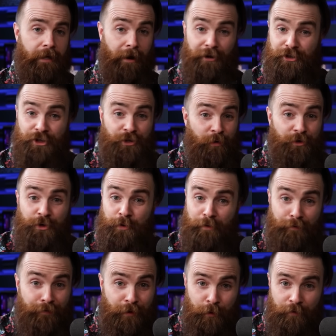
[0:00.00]
Now I just showed you a
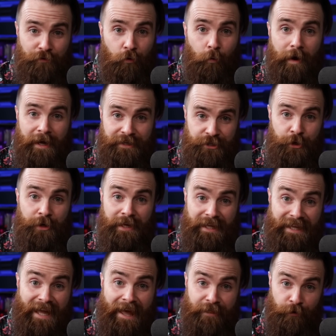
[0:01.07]
few of the ways you can
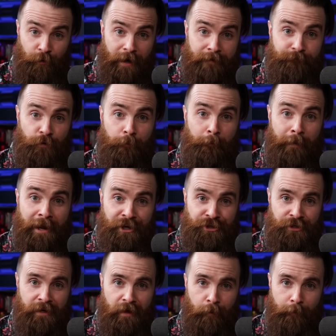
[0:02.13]
gather
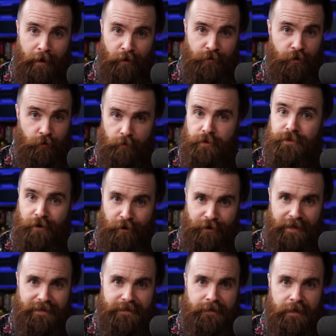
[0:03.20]
information about your
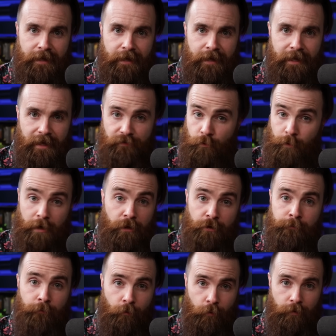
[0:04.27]
targets. If you want to
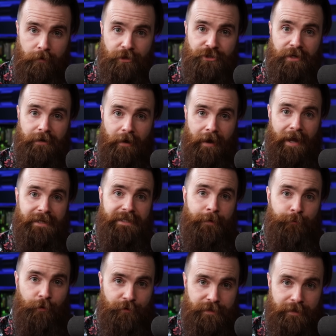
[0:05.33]
learn more, check out
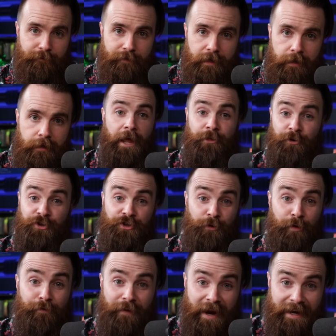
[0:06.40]
IT Pro TV and their
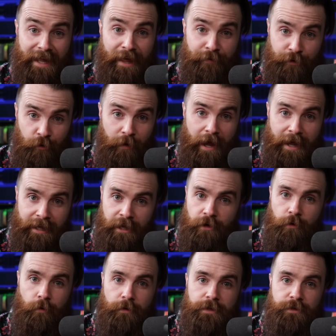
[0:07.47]
certified ethical hacking
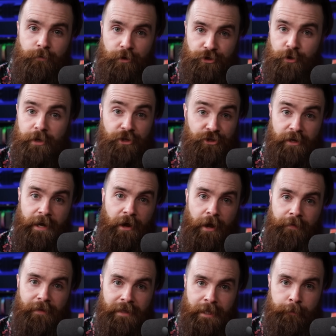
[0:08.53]
course, which you can check
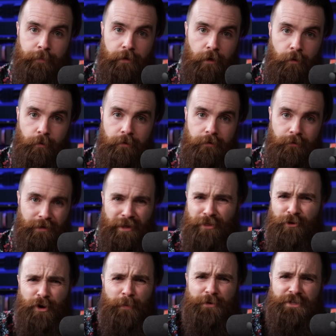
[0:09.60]
out at the link below. You'll
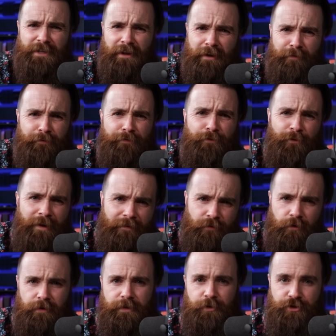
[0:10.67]
get 30% off
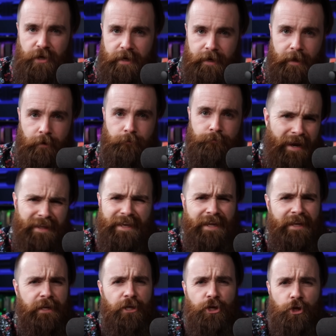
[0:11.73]
forever, so check it out. And
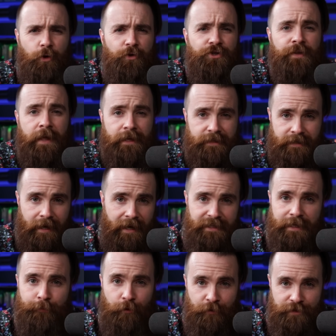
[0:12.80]
again, huge thanks to
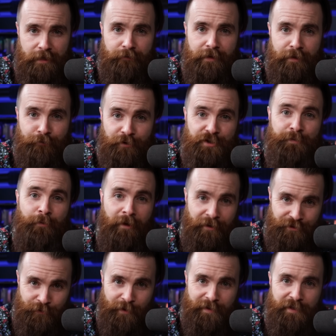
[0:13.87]
IT Pro TV for
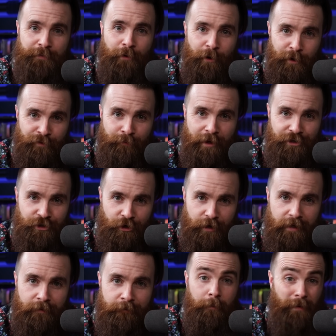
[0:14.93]
sponsoring this part of my
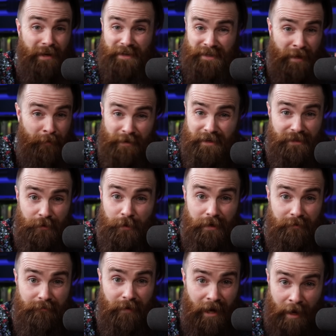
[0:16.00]
journey because I'm going to do
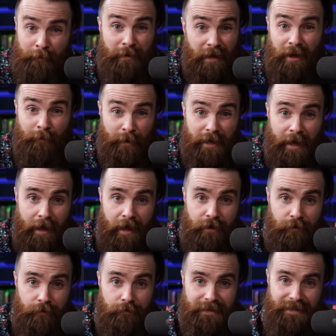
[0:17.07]
it. I'm becoming a
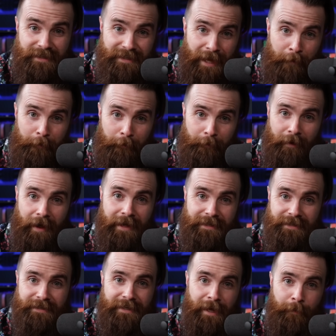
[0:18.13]
hacker step by
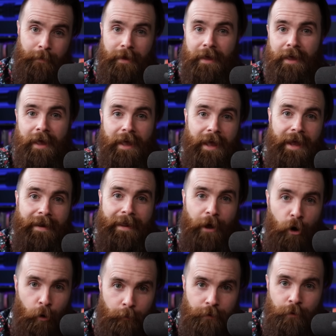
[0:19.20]
step, and I
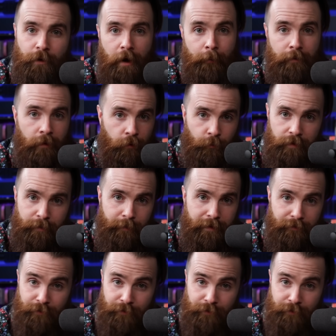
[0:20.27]
hope you come along with me.